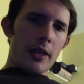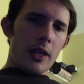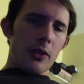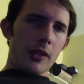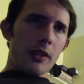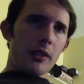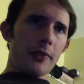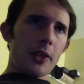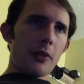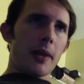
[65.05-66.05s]
It was an
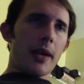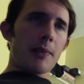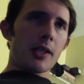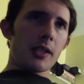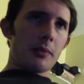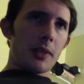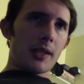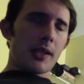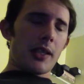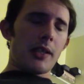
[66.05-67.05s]
interview by
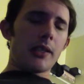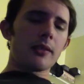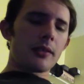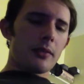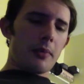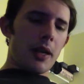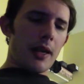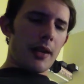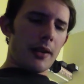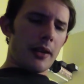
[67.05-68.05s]
MSNBC
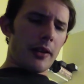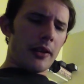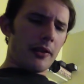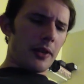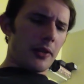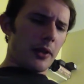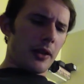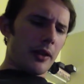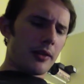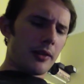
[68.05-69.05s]
by their
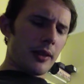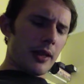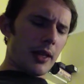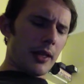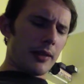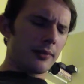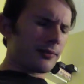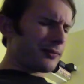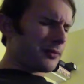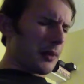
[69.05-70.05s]
interviewer, uh,
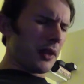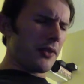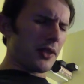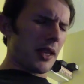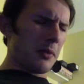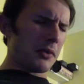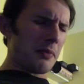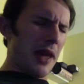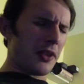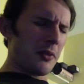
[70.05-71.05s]
I believe his name was
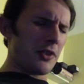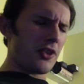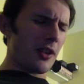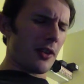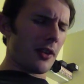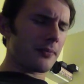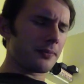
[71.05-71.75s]
Matthew Bashir.